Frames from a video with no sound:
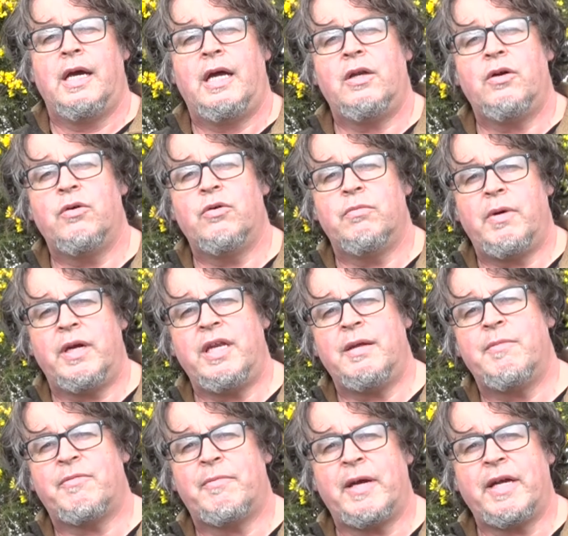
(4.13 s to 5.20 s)
Hello, my
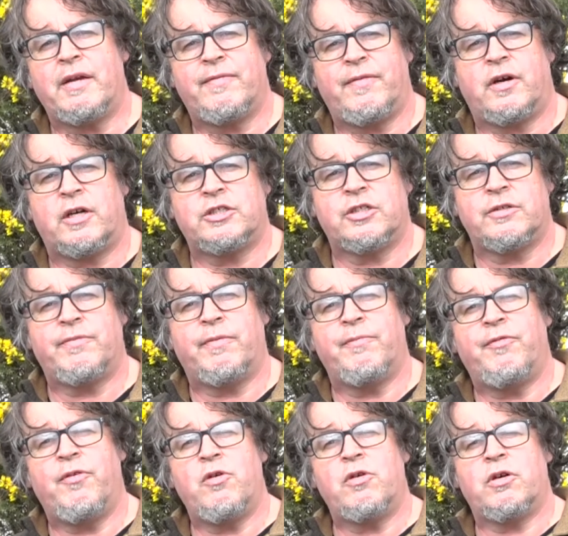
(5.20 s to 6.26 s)
name is Michael Fortune from
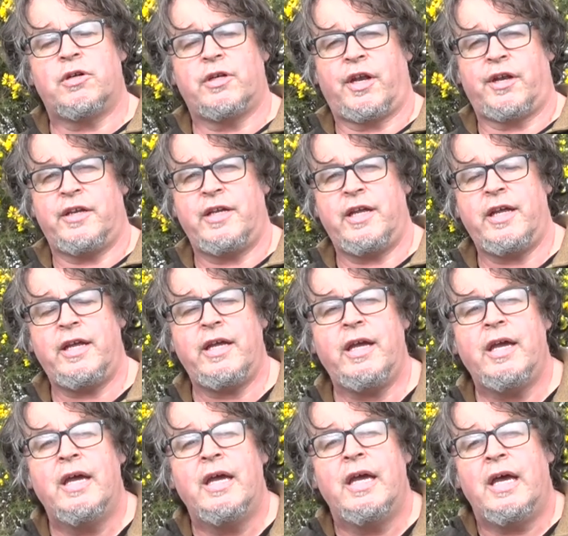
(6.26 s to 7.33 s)
Folklore.ie,
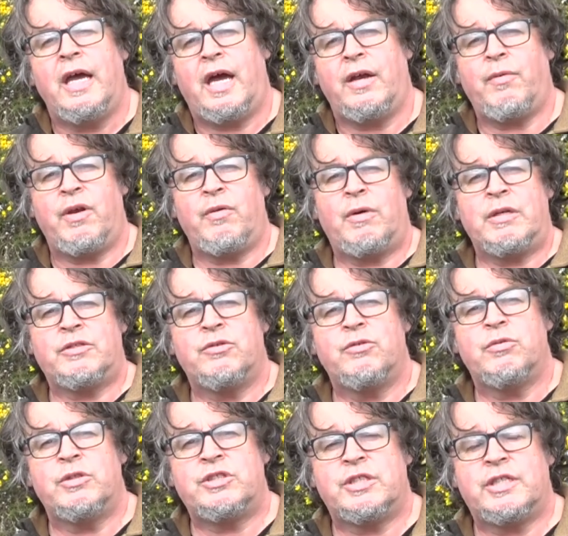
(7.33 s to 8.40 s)
and what I want to do
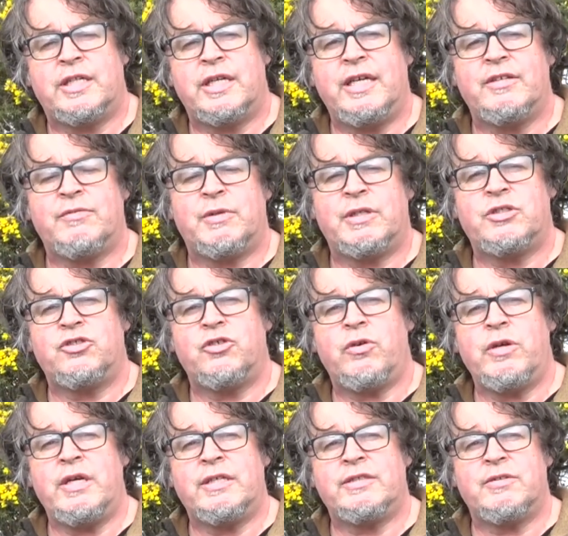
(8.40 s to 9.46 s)
with you today is I want to show
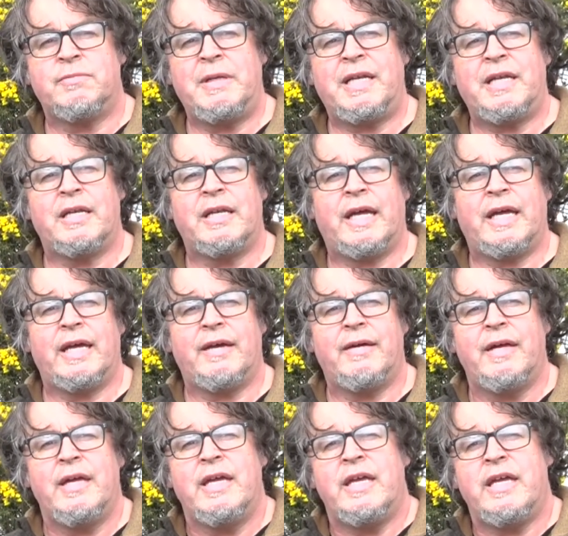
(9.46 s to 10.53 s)
you some little
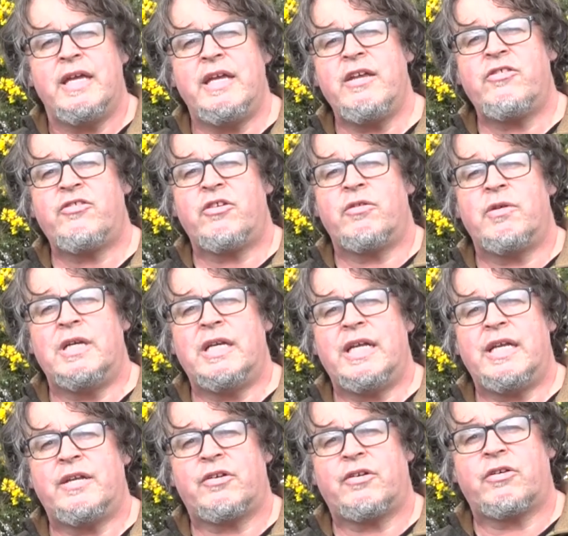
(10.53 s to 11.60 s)
Easter
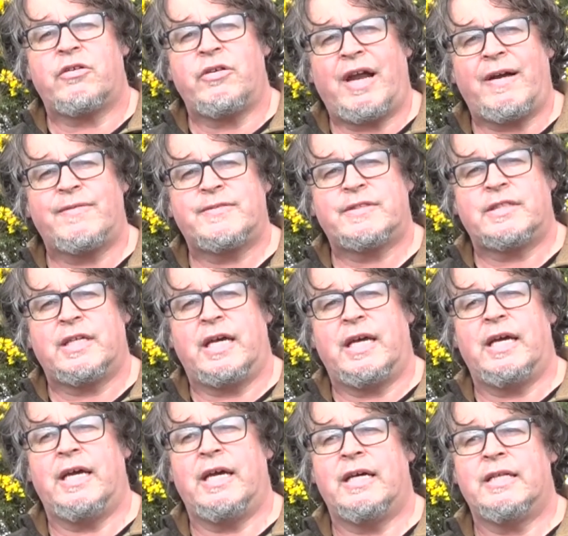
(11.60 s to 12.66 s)
related crafts
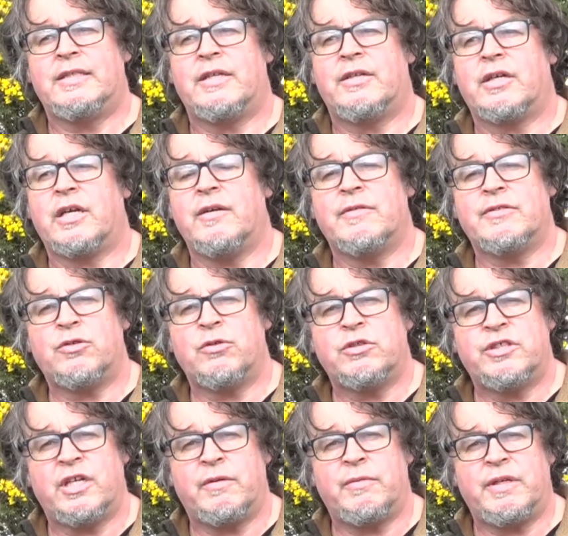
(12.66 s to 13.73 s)
that are kind of
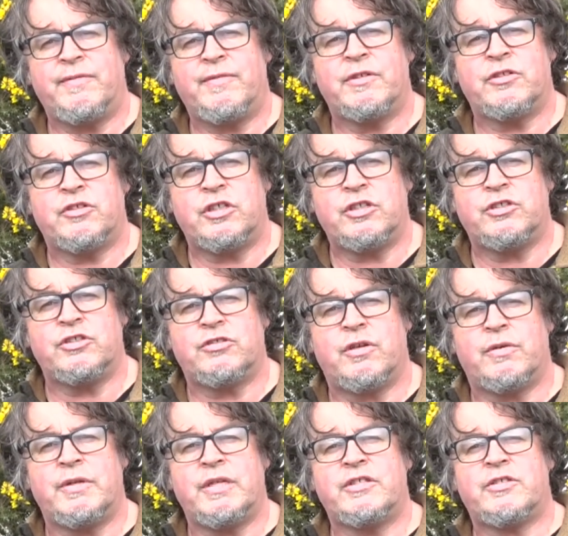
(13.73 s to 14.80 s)
associated with different traditions
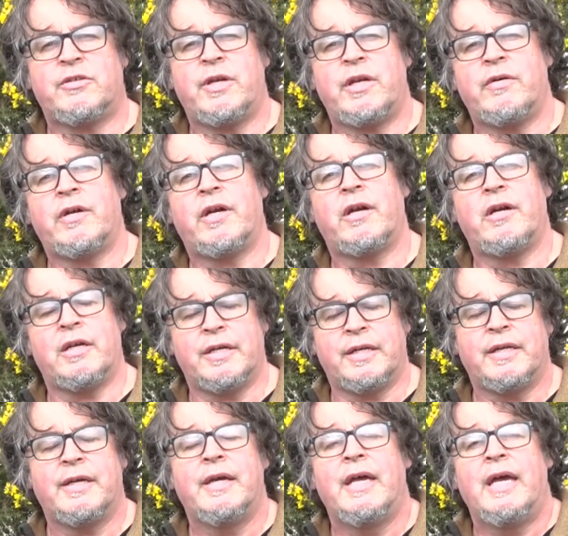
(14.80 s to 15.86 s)
around Easter here in Ireland.